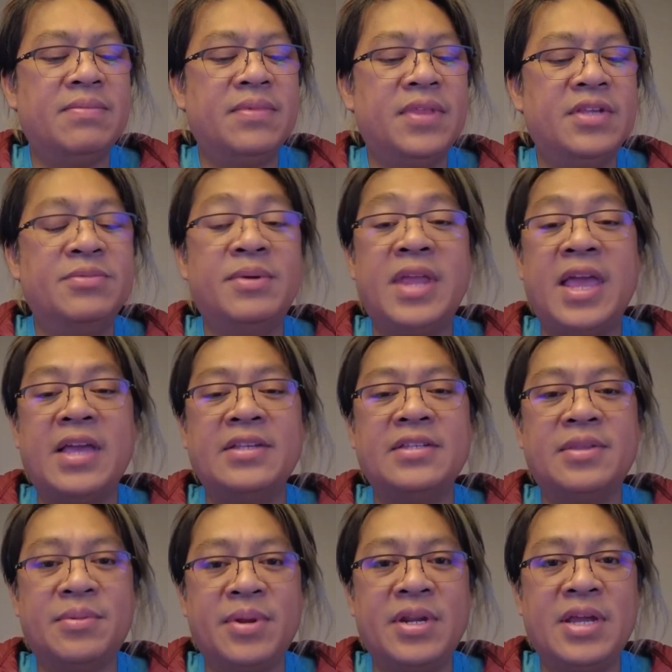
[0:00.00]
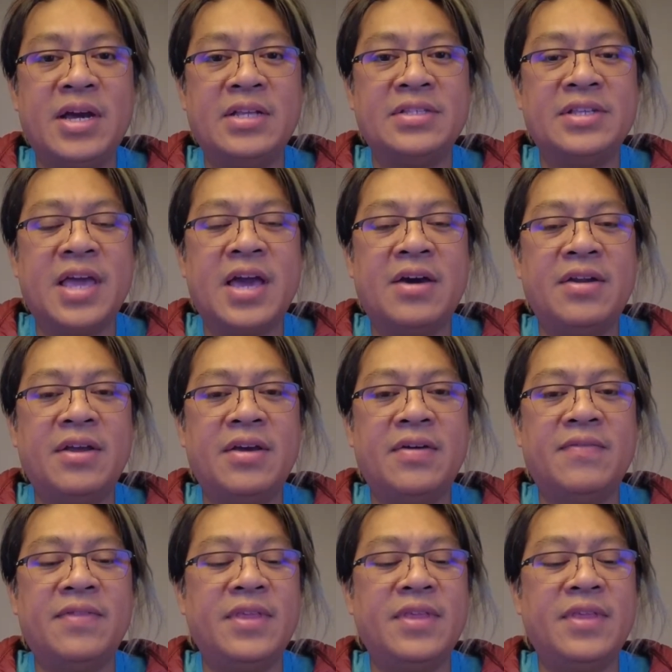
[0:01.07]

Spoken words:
this one has 3 dots out of